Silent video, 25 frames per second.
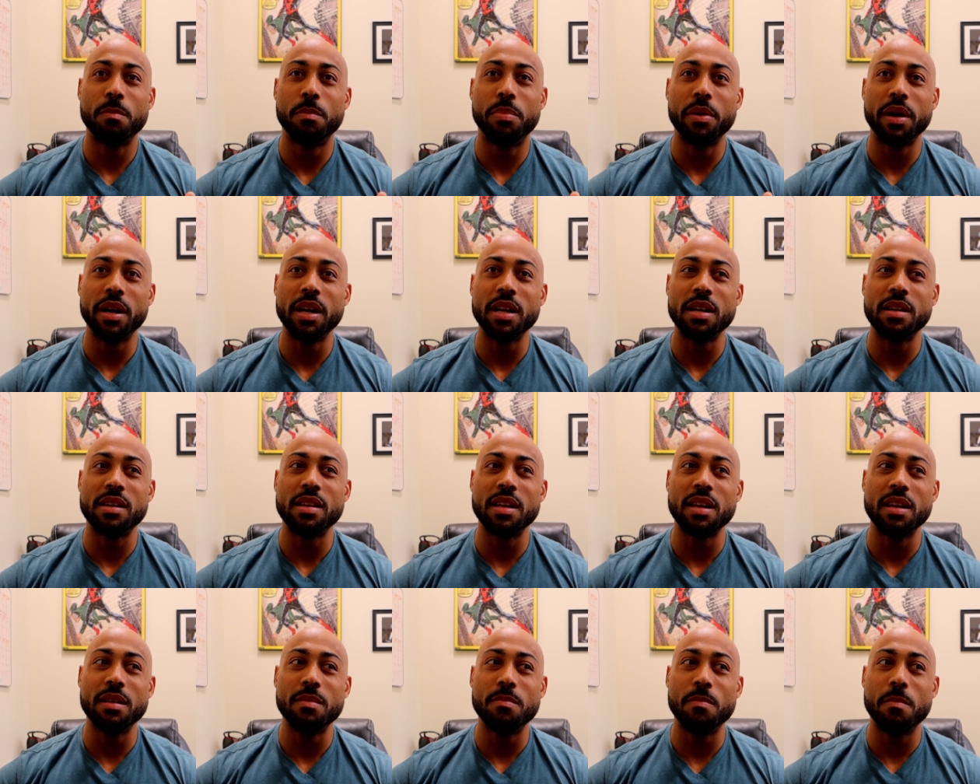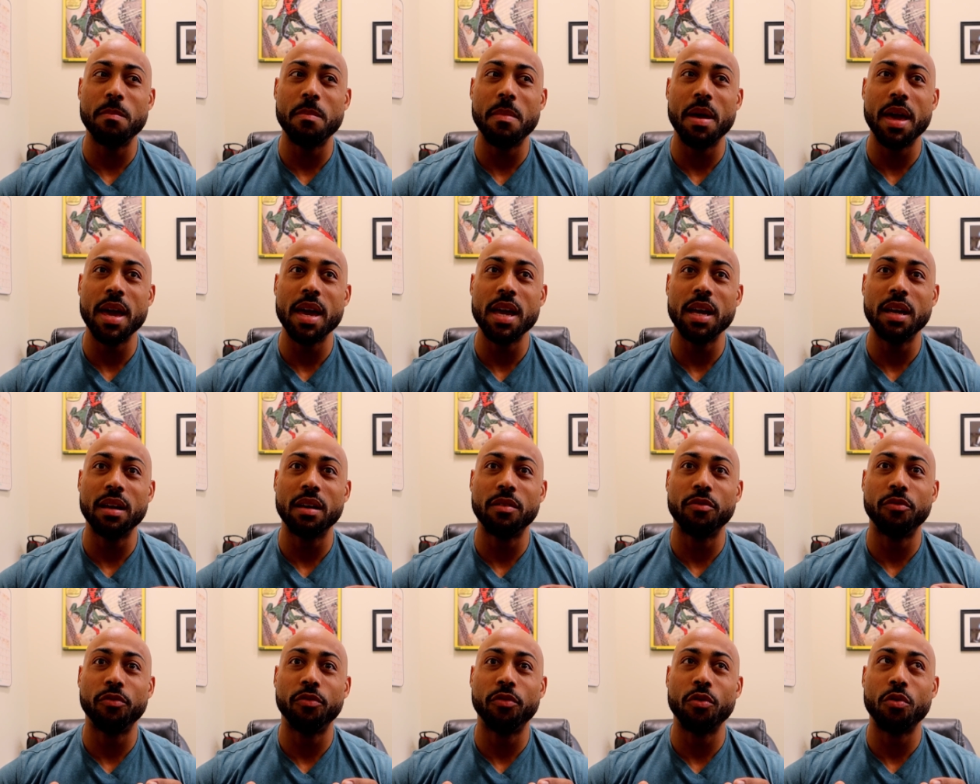but it did
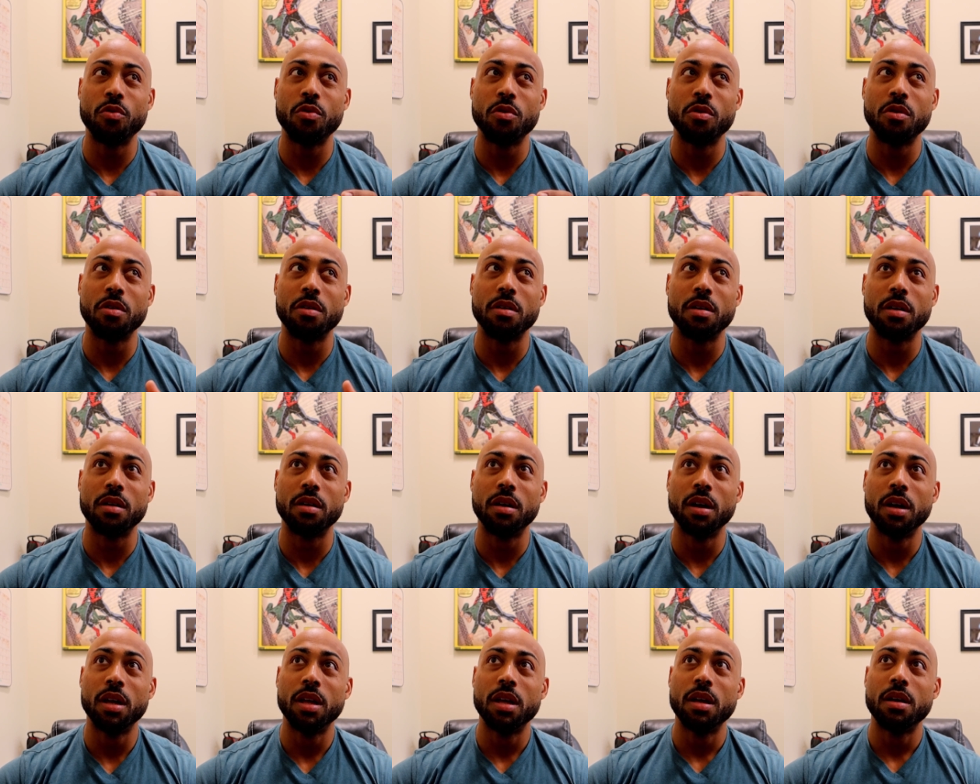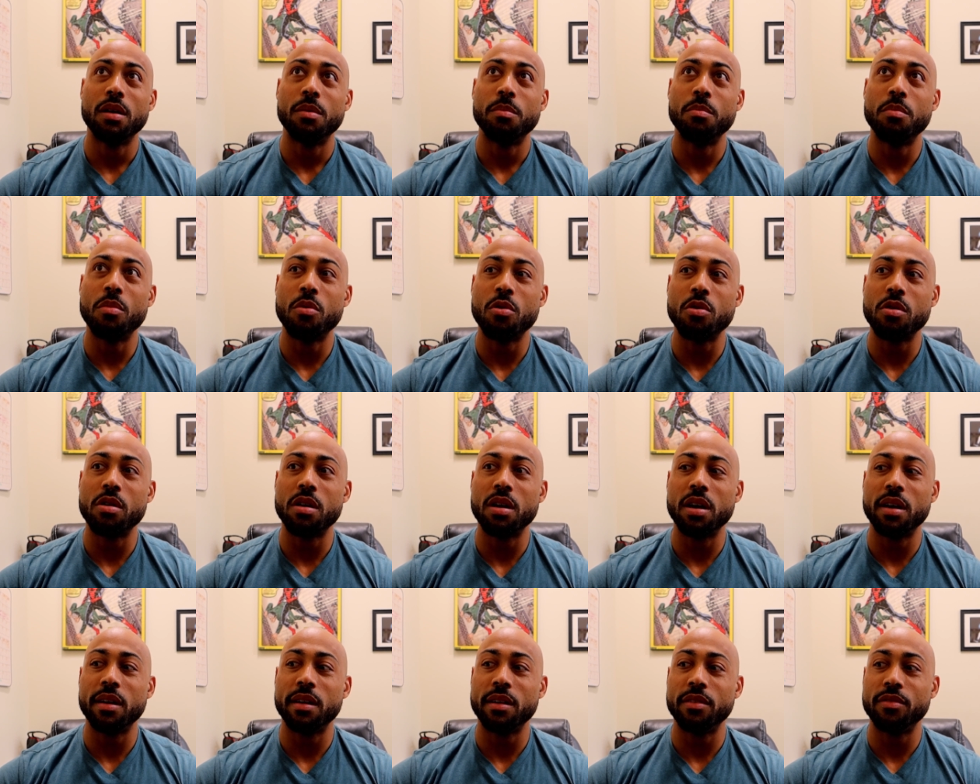make for
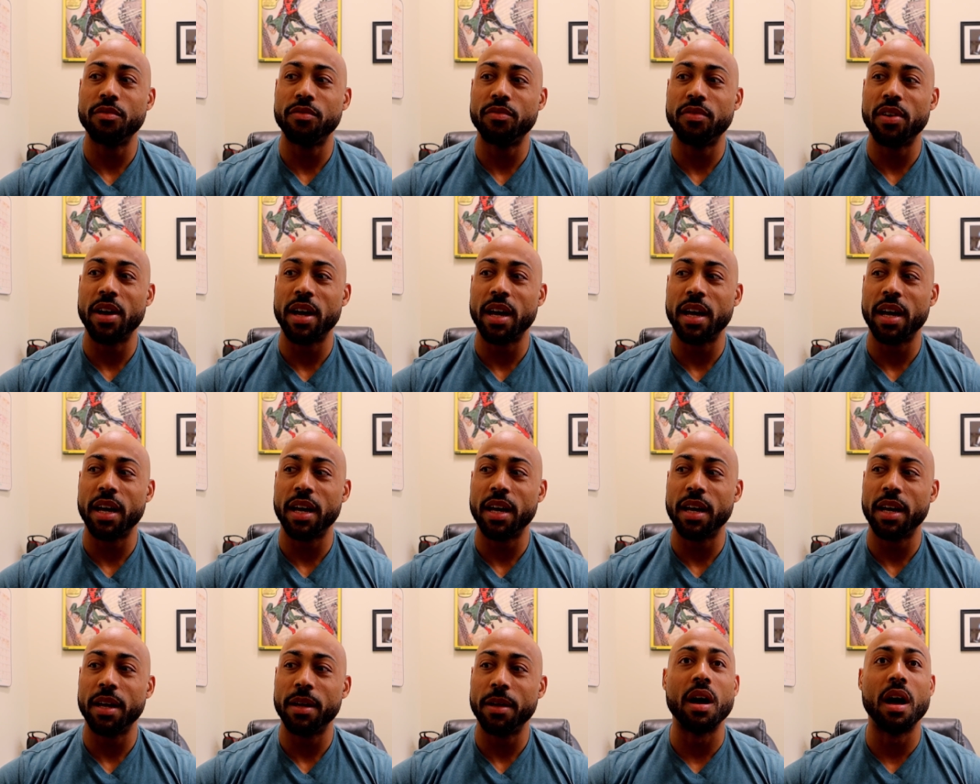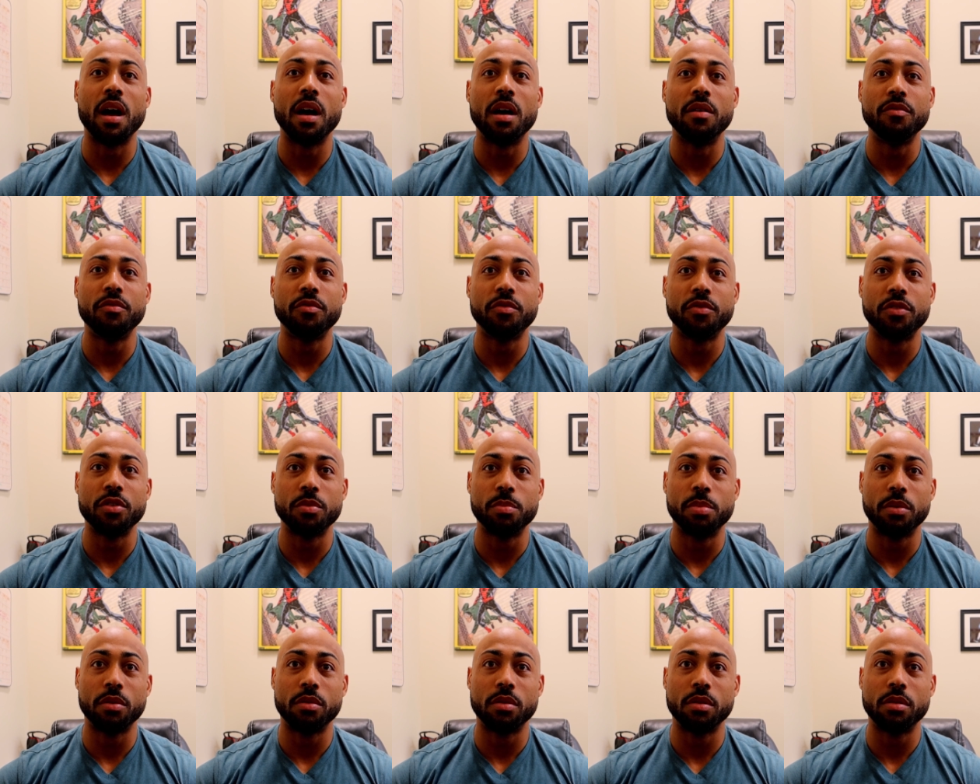more of a
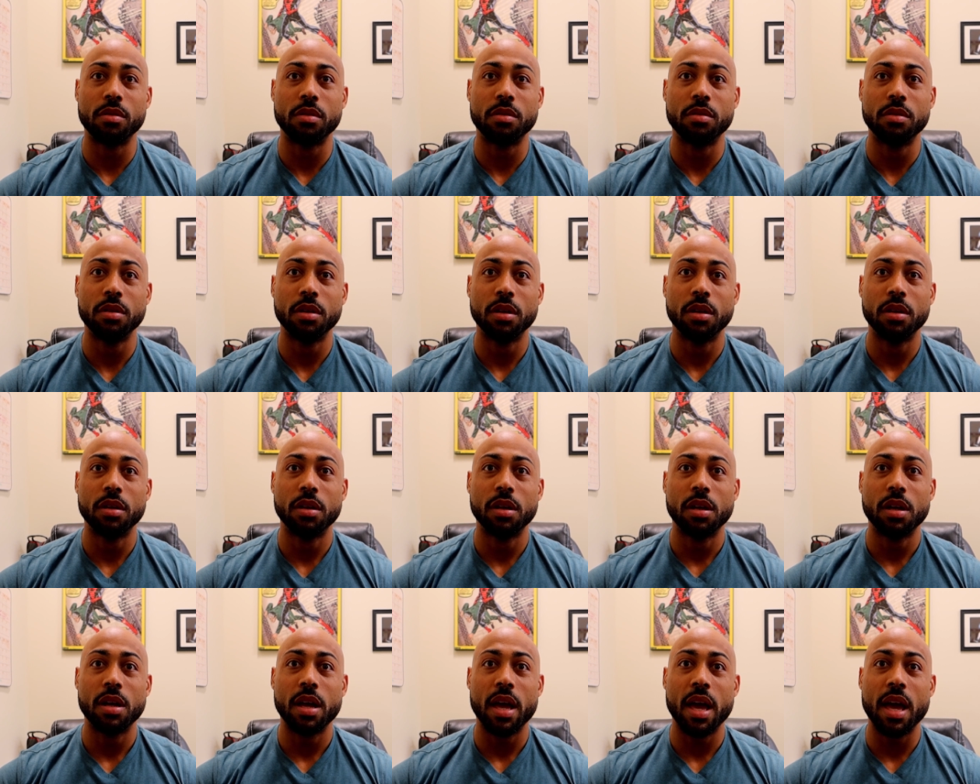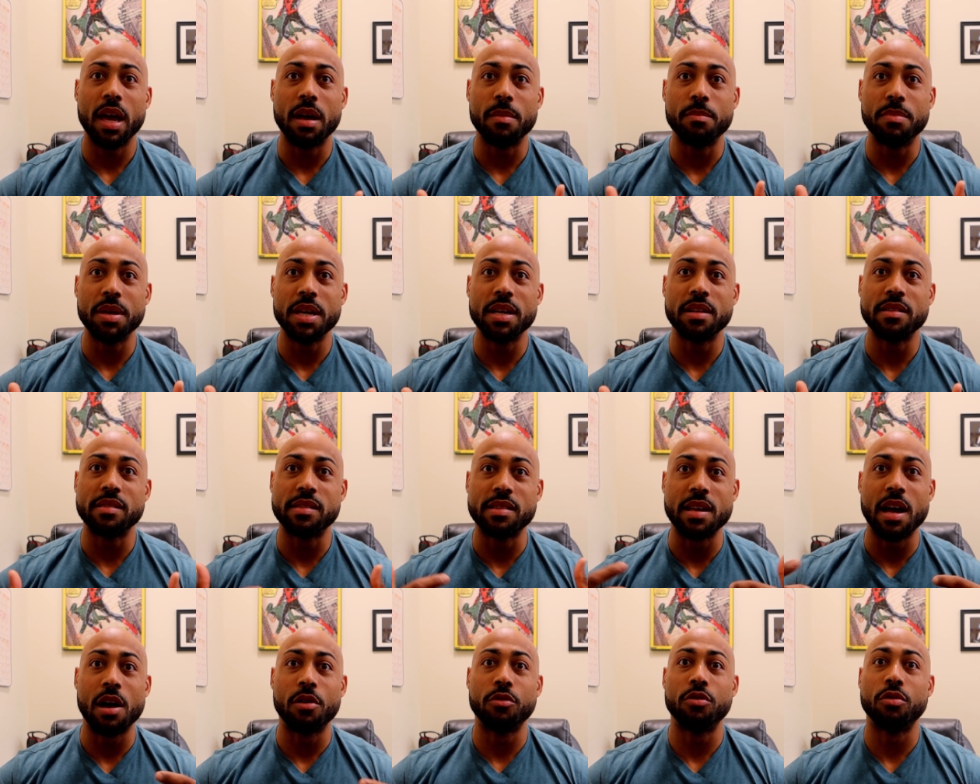comfortable ambient
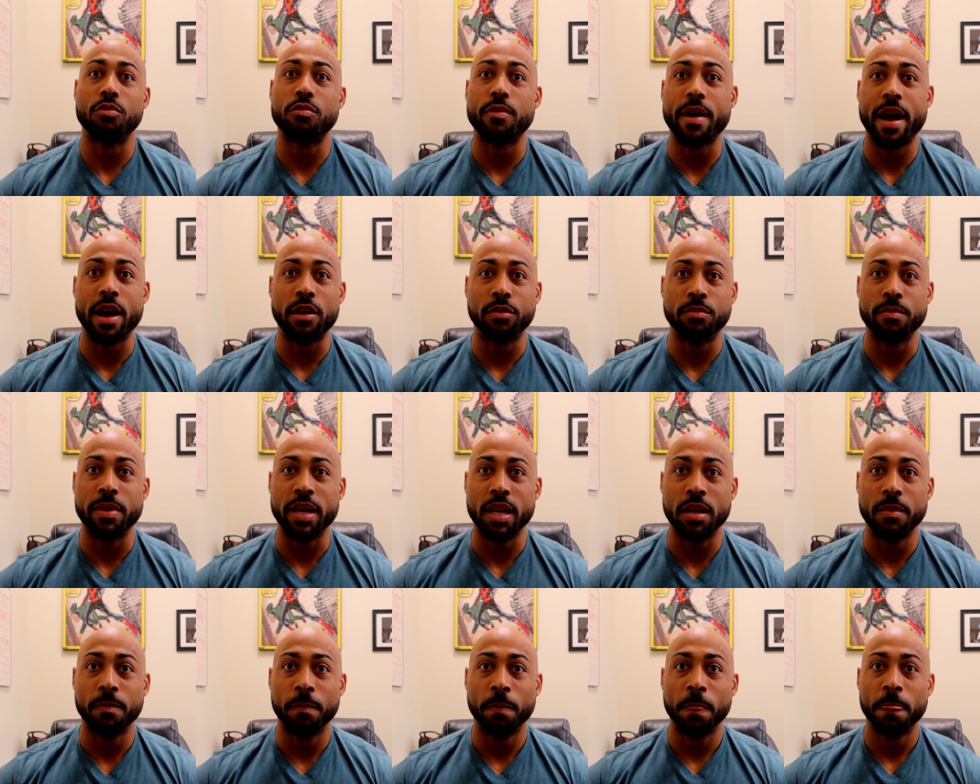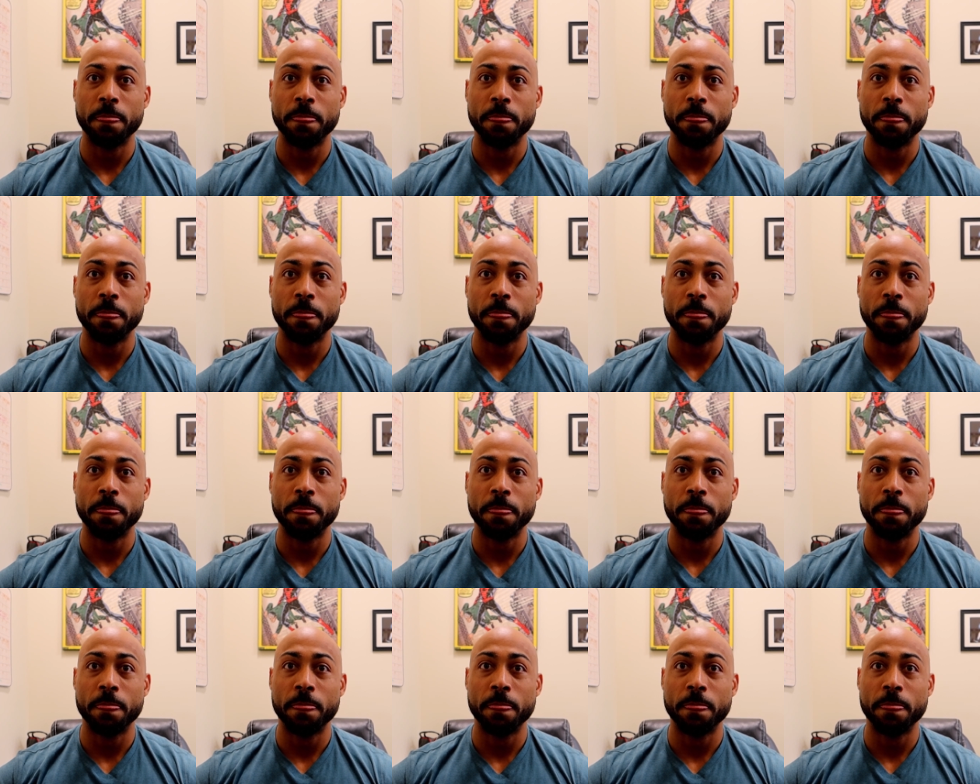sound around me.